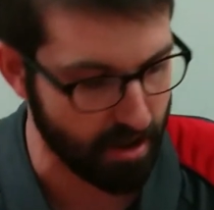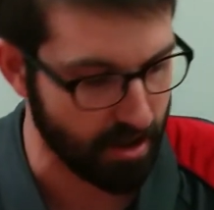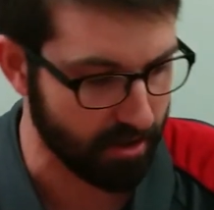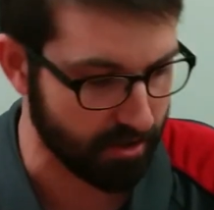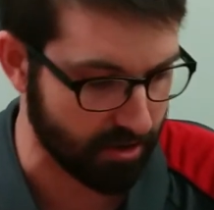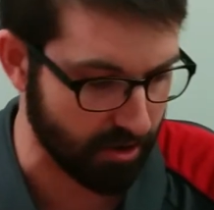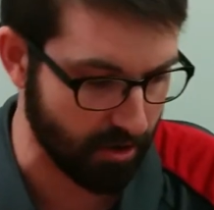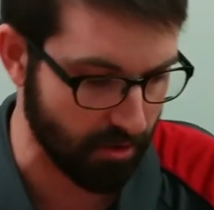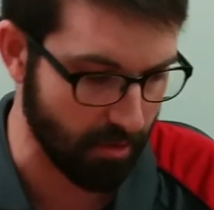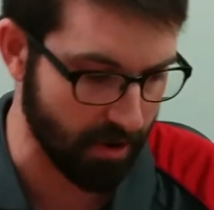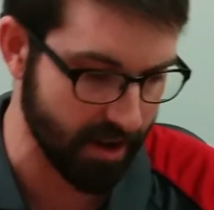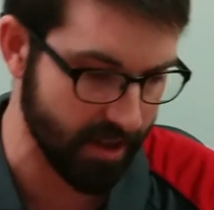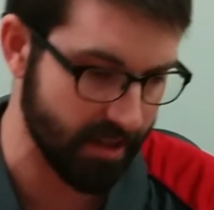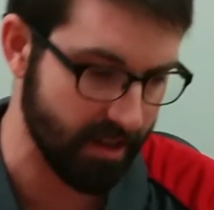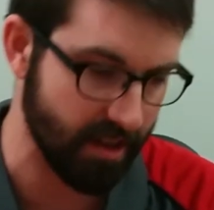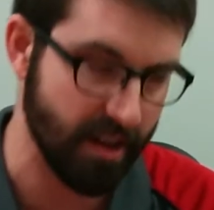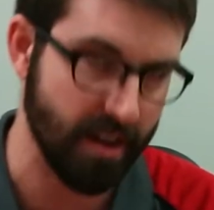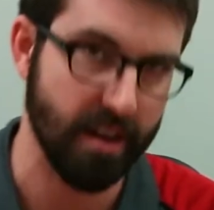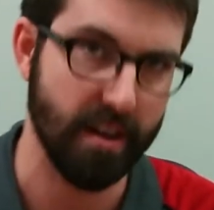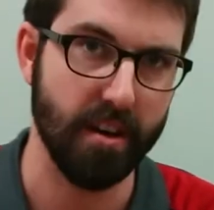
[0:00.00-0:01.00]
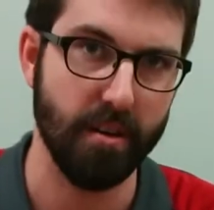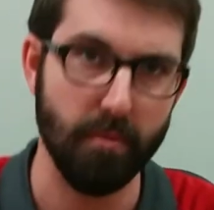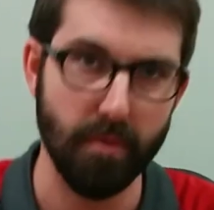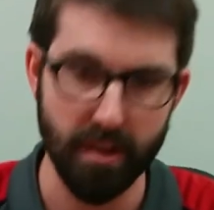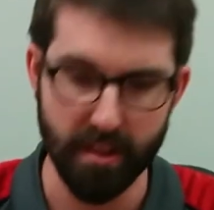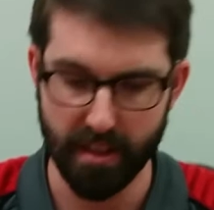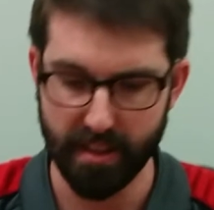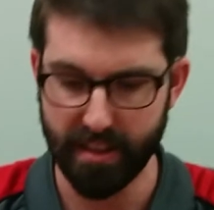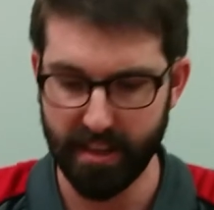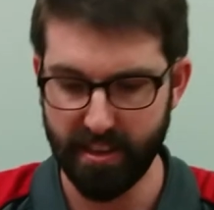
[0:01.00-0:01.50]
So one of
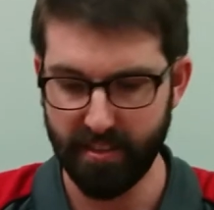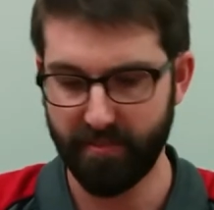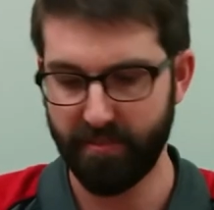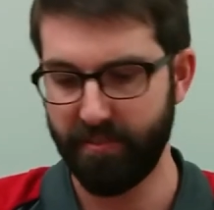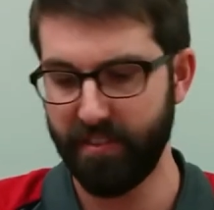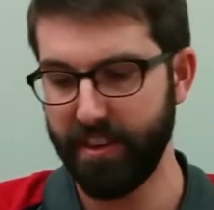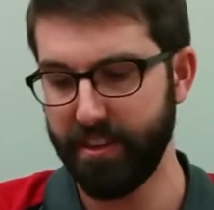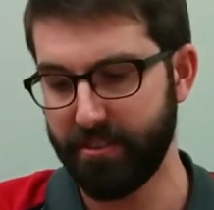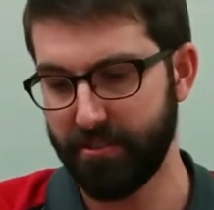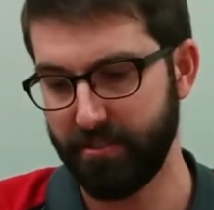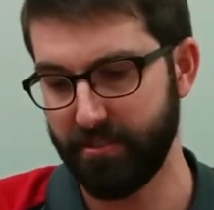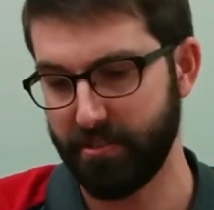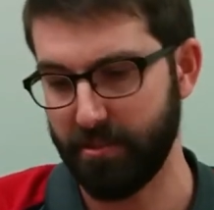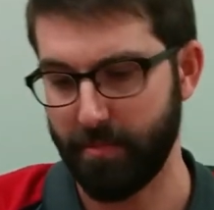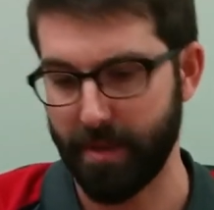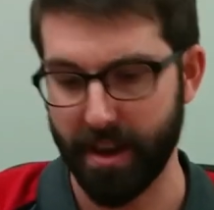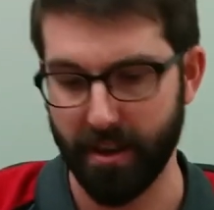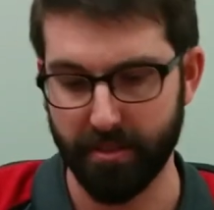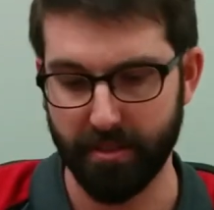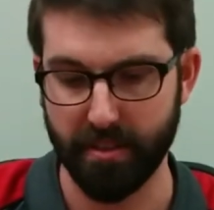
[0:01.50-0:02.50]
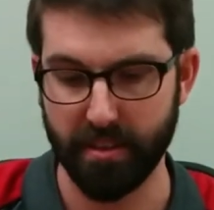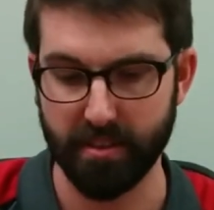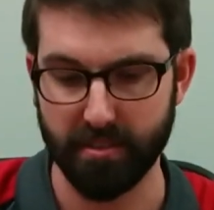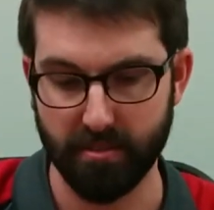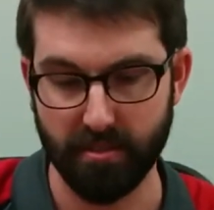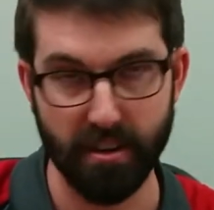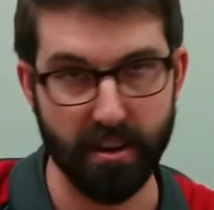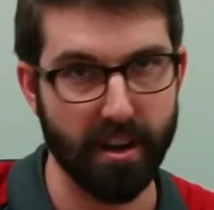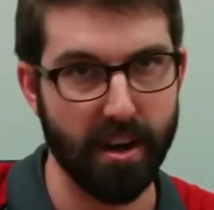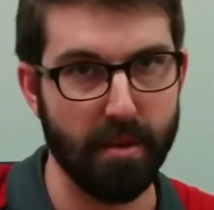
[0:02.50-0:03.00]
the neat features about this,
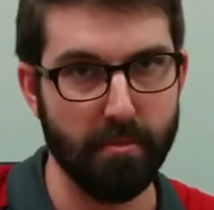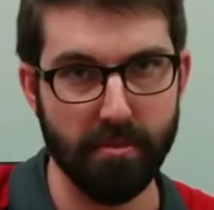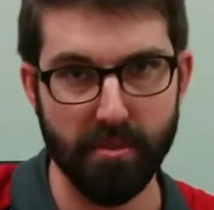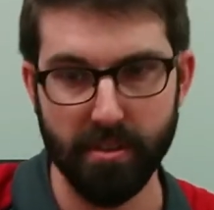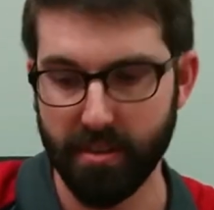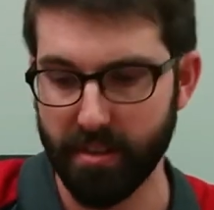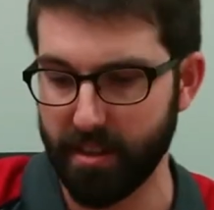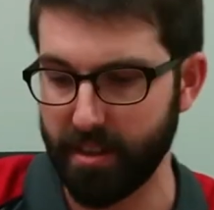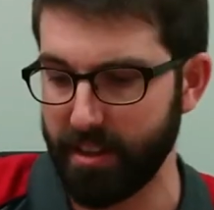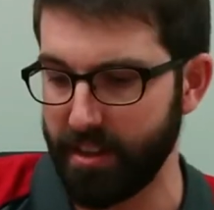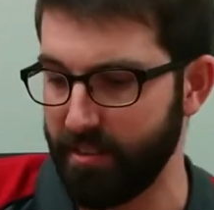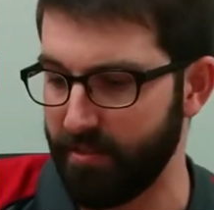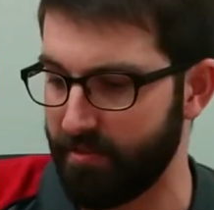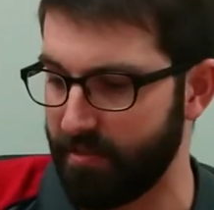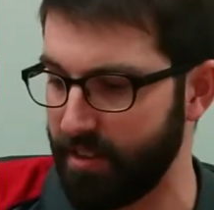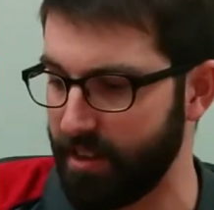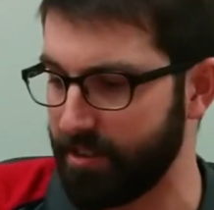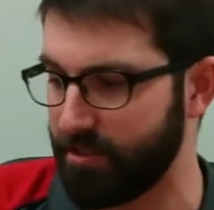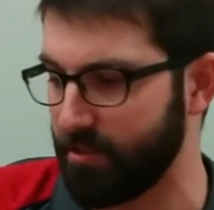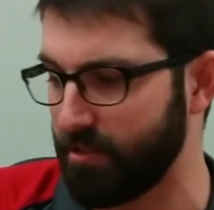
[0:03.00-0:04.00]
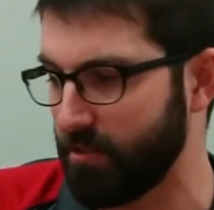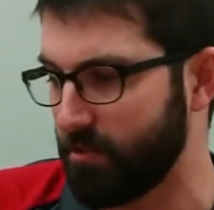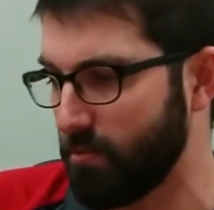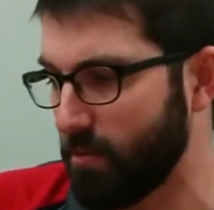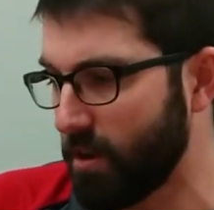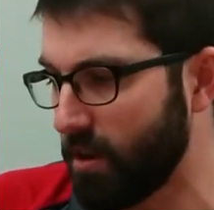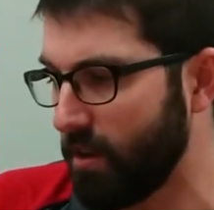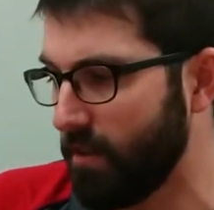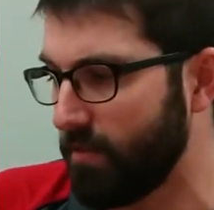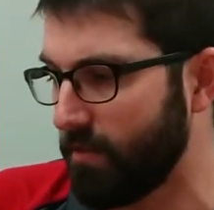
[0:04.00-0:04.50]
or a couple of the neat features,
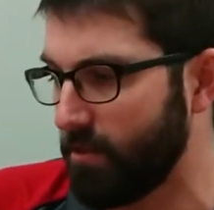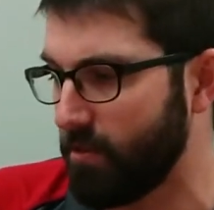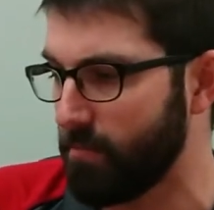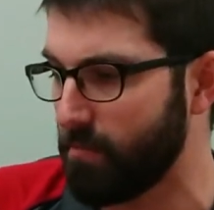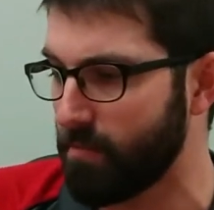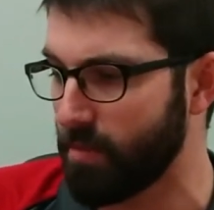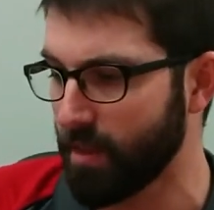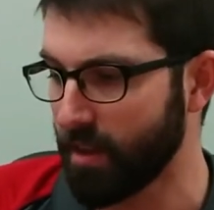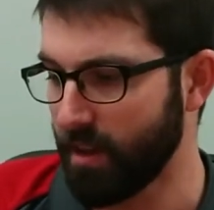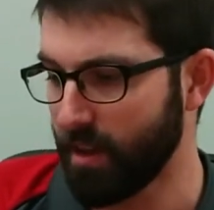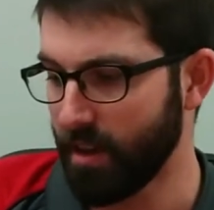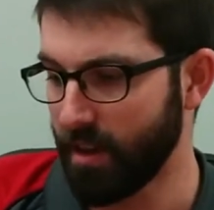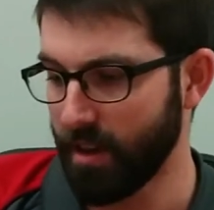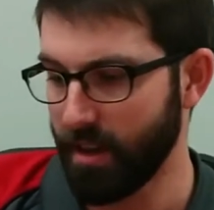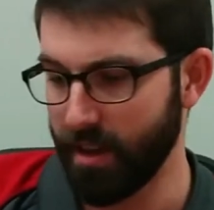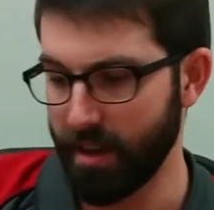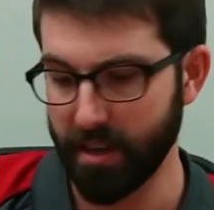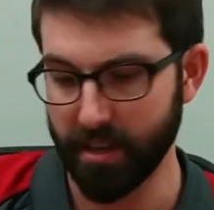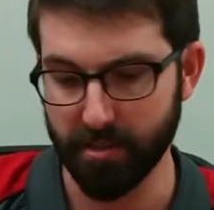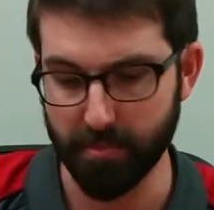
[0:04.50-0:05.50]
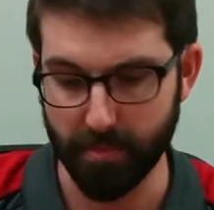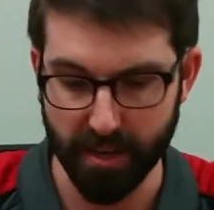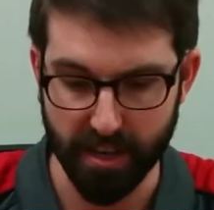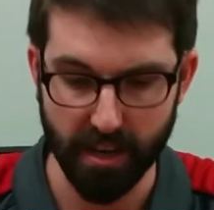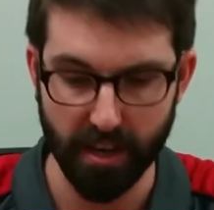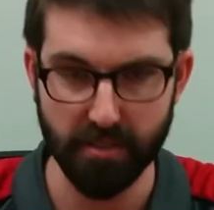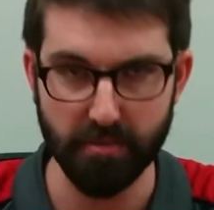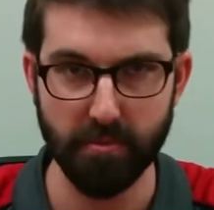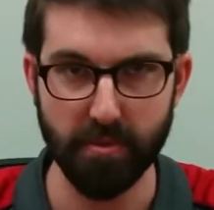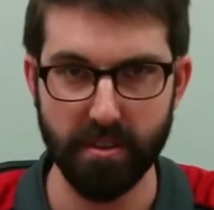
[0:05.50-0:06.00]
one of them is
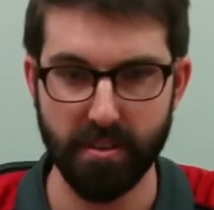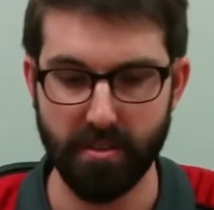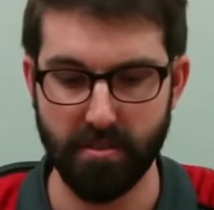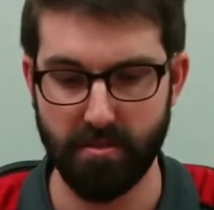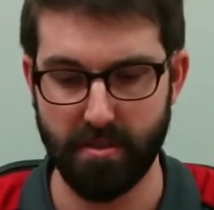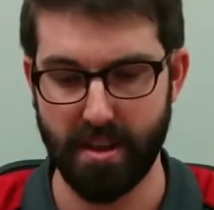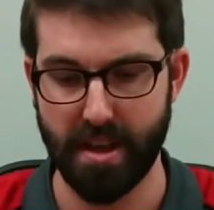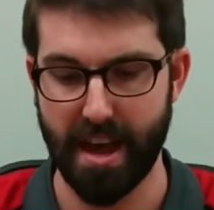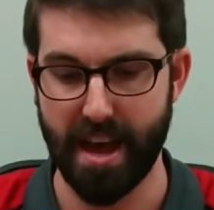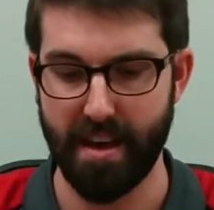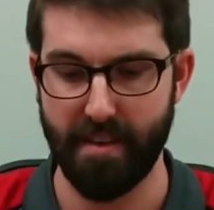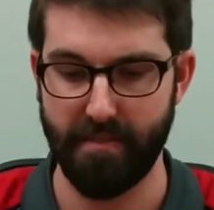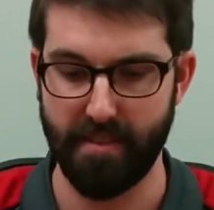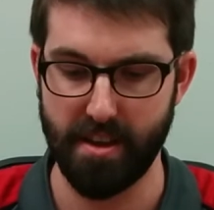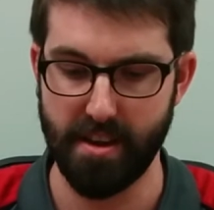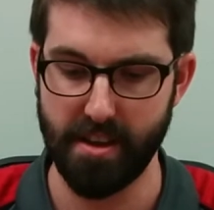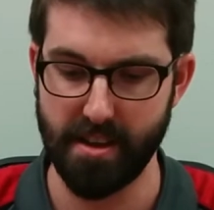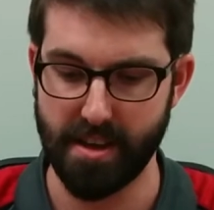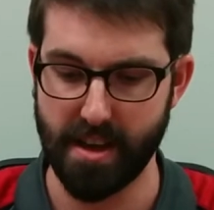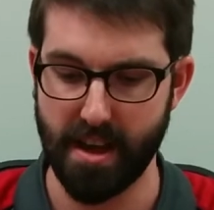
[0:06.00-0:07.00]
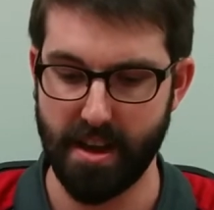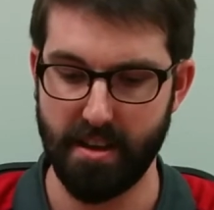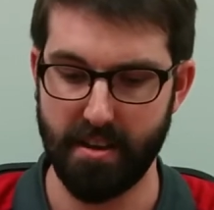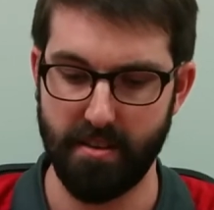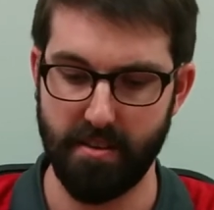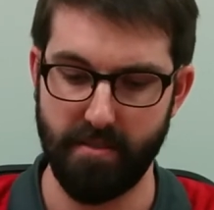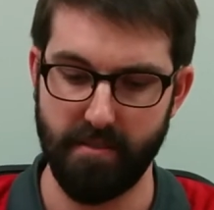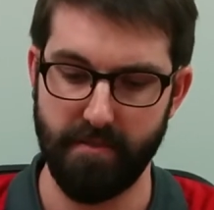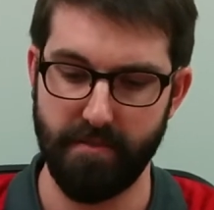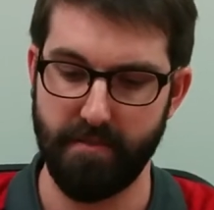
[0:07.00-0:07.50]
because we don't have any kind
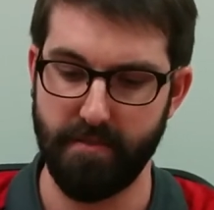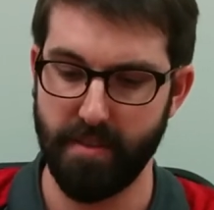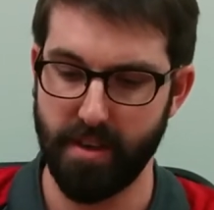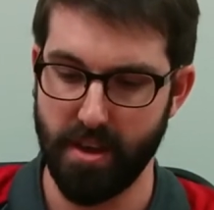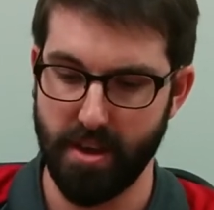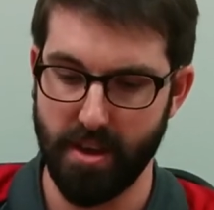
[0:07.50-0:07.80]
of